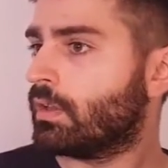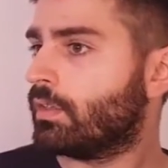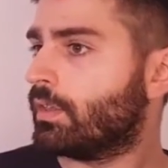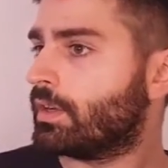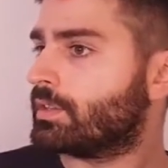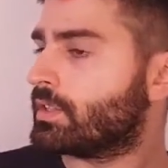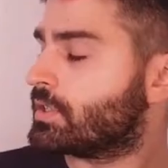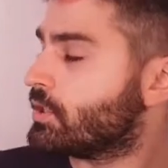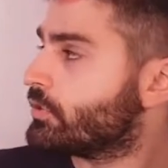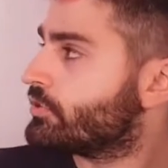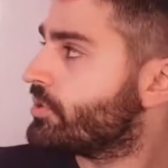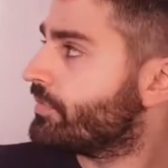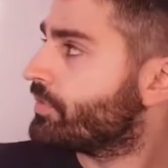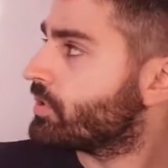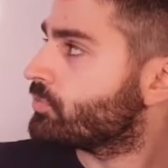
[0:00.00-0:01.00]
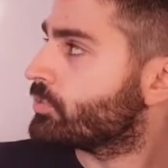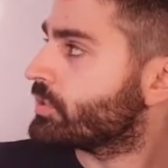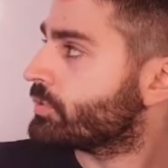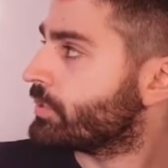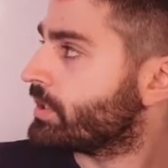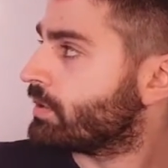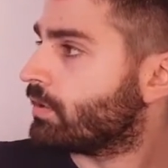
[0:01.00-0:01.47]
There's a huge difference
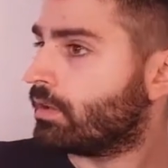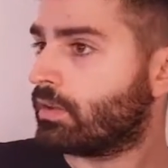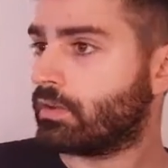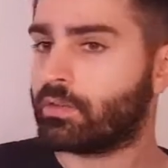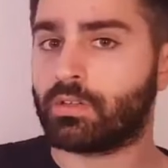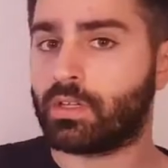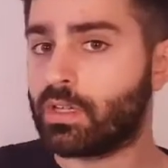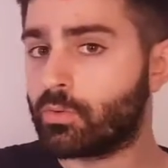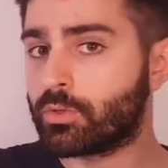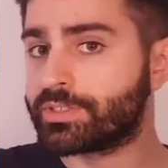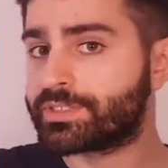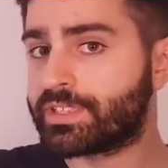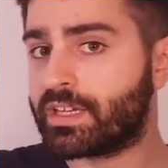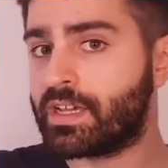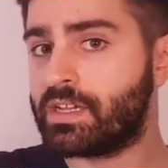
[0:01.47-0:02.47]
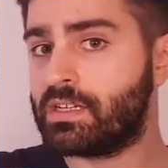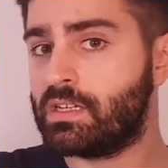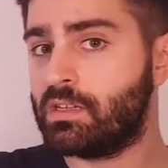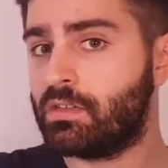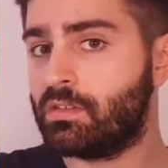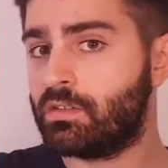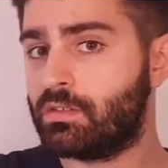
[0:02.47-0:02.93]
between the equal
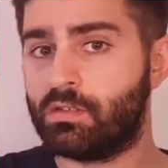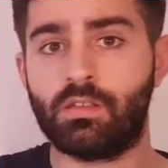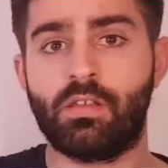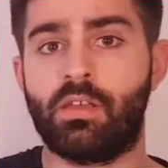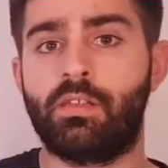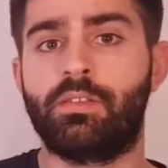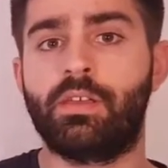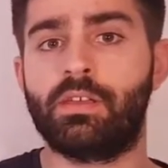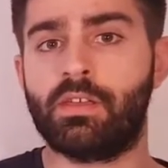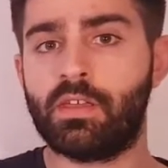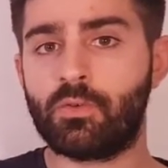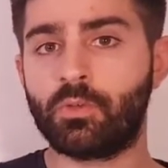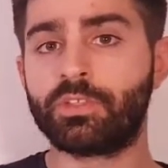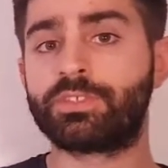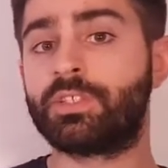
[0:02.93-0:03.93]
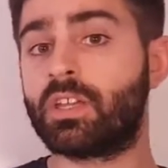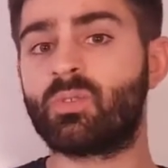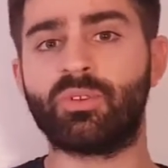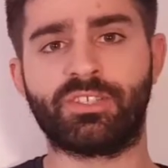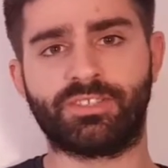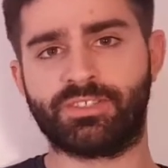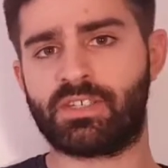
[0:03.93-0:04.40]
sign and the equals
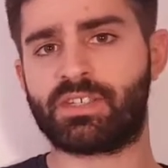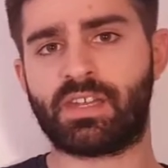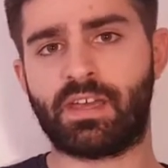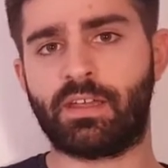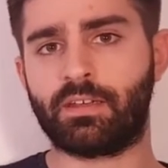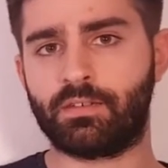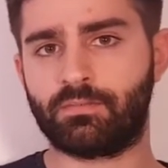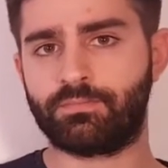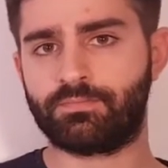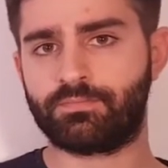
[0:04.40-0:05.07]
sign.